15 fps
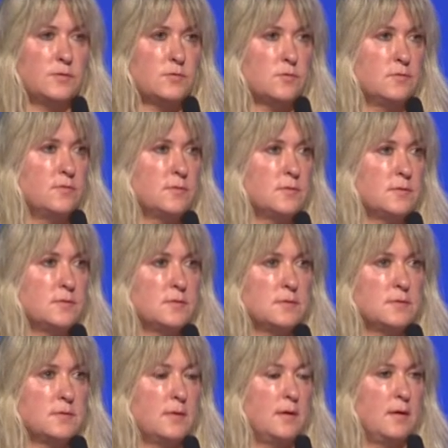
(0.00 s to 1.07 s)

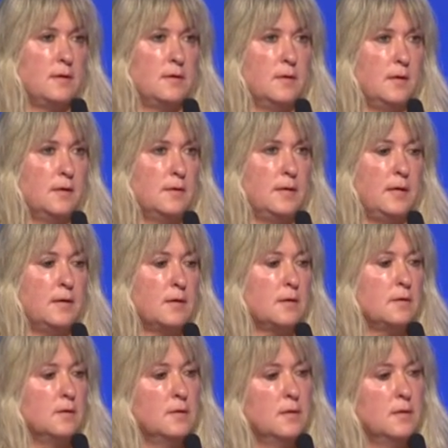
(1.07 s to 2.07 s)
Services and, and data.